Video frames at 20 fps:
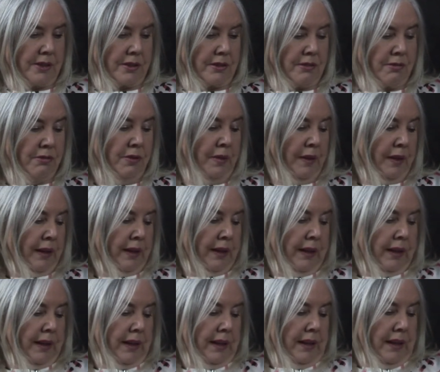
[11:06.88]
so.
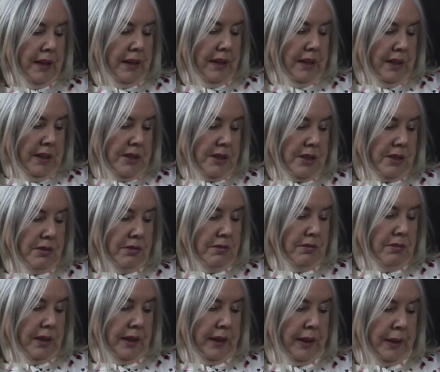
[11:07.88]

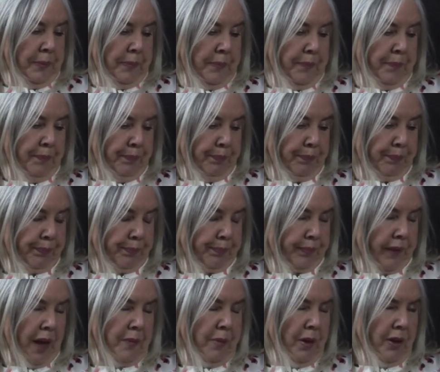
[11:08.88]
So um,
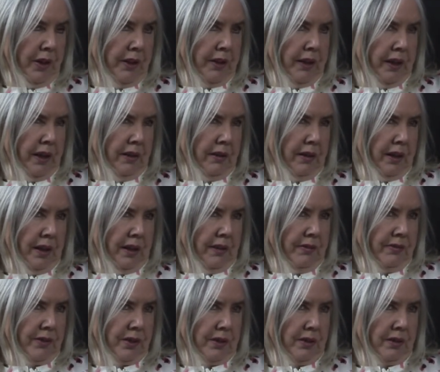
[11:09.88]
about a year
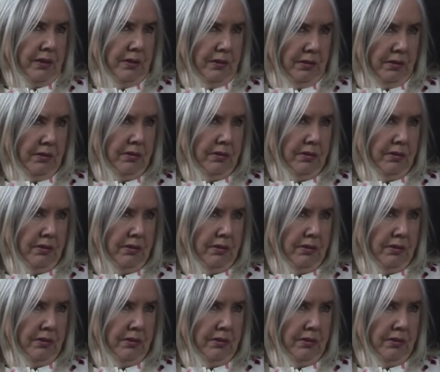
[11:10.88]
after